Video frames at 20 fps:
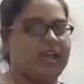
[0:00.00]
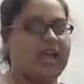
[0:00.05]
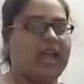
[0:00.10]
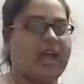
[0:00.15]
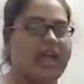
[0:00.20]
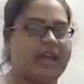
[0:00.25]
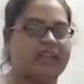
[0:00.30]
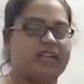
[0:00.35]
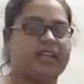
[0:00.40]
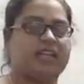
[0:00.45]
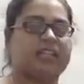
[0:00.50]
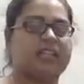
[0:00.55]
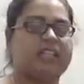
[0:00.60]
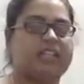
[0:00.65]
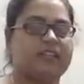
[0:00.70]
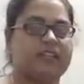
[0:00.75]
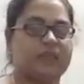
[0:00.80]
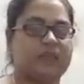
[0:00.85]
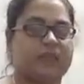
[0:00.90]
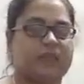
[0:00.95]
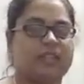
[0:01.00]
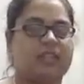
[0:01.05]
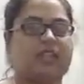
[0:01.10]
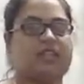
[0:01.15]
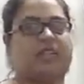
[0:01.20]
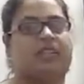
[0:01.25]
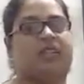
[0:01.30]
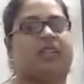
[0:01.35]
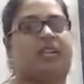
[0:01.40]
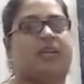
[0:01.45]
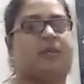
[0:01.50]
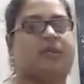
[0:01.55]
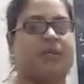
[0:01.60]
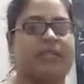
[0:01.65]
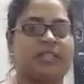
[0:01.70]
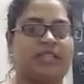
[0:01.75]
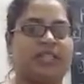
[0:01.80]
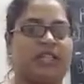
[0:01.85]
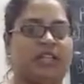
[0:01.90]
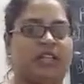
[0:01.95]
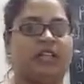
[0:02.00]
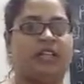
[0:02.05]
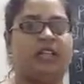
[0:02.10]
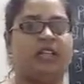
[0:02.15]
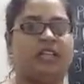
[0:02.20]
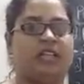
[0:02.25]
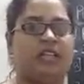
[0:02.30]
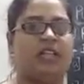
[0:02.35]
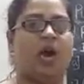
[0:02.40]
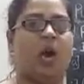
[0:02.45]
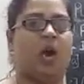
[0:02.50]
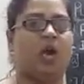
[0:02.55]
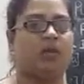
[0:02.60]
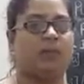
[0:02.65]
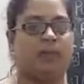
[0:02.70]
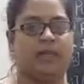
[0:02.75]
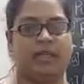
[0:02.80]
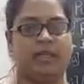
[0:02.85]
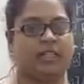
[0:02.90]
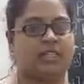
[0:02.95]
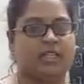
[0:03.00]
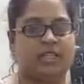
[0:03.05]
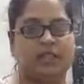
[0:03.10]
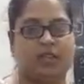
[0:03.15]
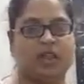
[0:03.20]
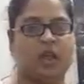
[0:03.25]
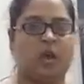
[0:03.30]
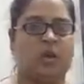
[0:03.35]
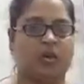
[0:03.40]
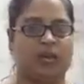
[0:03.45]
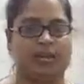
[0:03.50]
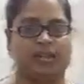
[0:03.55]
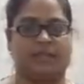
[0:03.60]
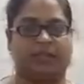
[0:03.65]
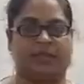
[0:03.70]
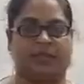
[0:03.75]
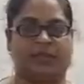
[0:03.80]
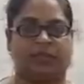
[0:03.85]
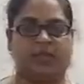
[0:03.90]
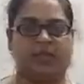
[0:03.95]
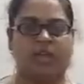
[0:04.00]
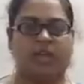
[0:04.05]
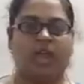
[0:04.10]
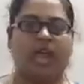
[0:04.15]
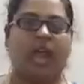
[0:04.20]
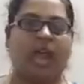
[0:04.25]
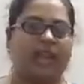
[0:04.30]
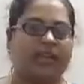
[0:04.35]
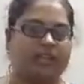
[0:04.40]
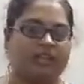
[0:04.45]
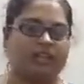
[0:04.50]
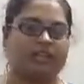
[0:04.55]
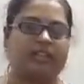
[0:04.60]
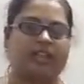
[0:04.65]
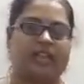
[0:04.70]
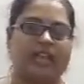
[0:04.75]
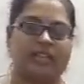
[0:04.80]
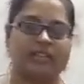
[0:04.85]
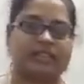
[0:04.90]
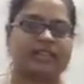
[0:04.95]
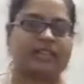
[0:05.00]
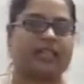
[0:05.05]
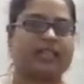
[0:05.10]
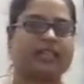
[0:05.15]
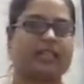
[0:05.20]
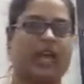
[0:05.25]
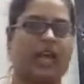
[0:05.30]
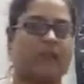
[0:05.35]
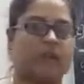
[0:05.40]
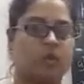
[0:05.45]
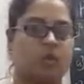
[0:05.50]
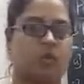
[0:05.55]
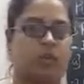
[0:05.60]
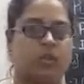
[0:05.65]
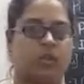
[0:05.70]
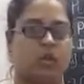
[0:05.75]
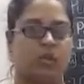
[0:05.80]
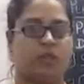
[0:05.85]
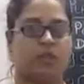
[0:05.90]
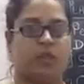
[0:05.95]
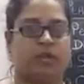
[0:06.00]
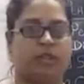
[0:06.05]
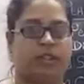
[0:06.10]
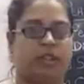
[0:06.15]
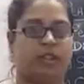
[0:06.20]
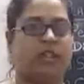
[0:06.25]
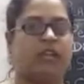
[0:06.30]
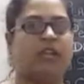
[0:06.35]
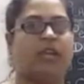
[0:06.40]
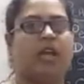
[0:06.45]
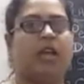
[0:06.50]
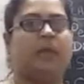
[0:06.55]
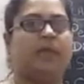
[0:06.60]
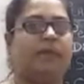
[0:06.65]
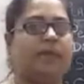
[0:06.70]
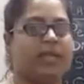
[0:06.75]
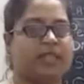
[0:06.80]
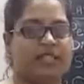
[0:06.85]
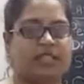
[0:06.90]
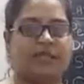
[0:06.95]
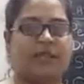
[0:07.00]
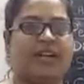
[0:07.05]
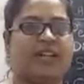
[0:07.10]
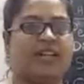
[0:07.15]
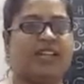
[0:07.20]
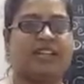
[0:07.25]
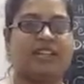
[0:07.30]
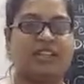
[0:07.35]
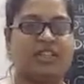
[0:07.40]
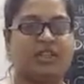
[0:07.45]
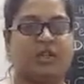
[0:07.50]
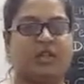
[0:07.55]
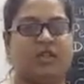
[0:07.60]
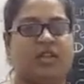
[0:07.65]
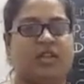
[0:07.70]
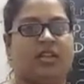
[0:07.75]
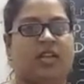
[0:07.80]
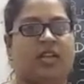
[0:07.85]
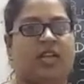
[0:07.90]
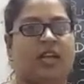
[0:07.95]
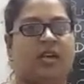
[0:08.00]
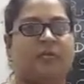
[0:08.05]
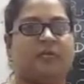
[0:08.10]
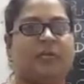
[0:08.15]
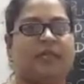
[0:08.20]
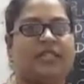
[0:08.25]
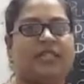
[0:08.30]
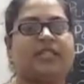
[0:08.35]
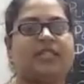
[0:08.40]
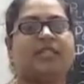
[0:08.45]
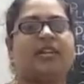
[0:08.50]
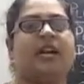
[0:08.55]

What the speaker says: and they will be present in the all multicellular organisms. And in the last class I have told you about the meristematic tissues. Means